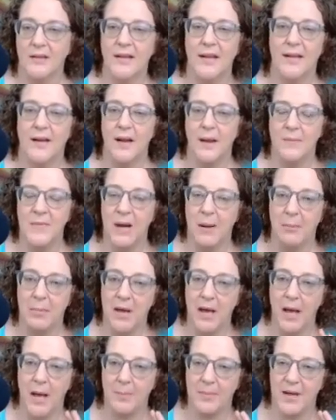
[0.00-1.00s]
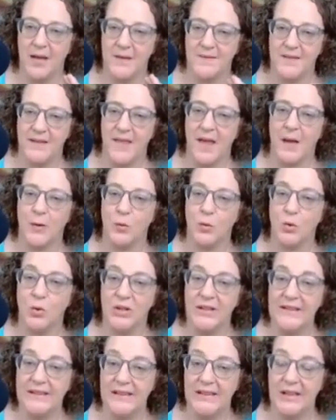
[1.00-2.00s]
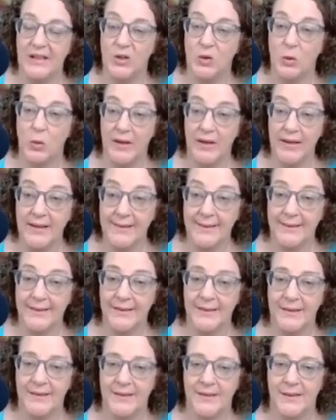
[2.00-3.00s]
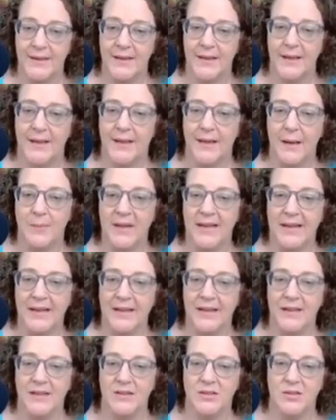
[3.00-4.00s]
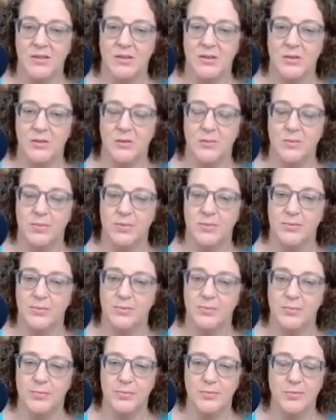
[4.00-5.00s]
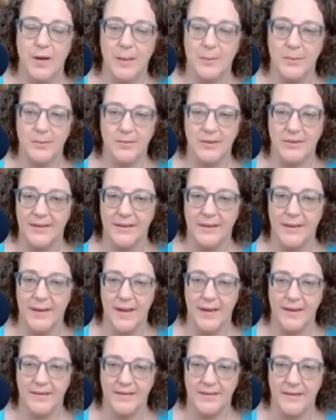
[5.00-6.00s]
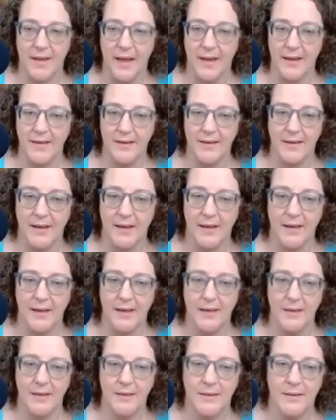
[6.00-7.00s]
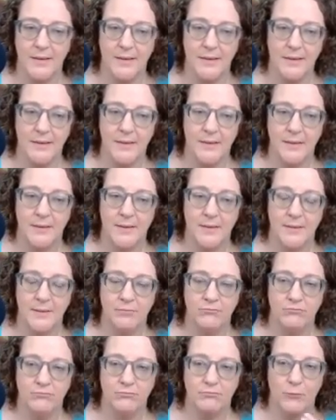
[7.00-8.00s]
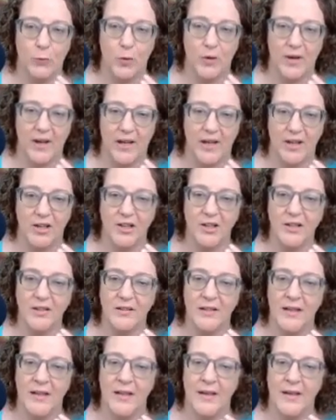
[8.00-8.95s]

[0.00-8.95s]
And I'm going to pop off of that really quick, and I'm going to get to probably anxiety or anger.